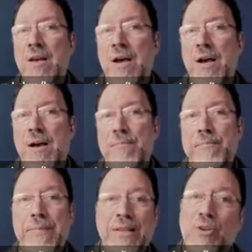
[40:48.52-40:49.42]

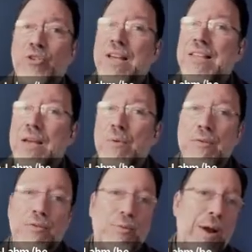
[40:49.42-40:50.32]
It looks like they were
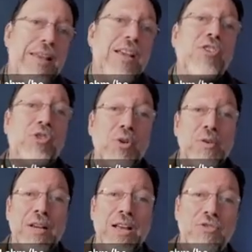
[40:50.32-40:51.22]
threatening suit
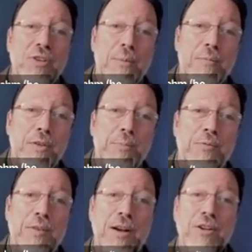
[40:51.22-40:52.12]
against some of these
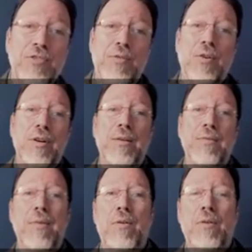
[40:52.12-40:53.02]
purveyors of
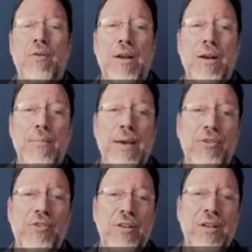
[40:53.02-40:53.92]
Oriental
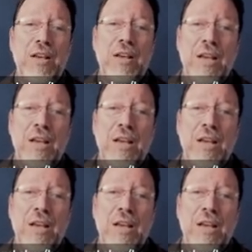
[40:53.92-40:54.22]
medicine,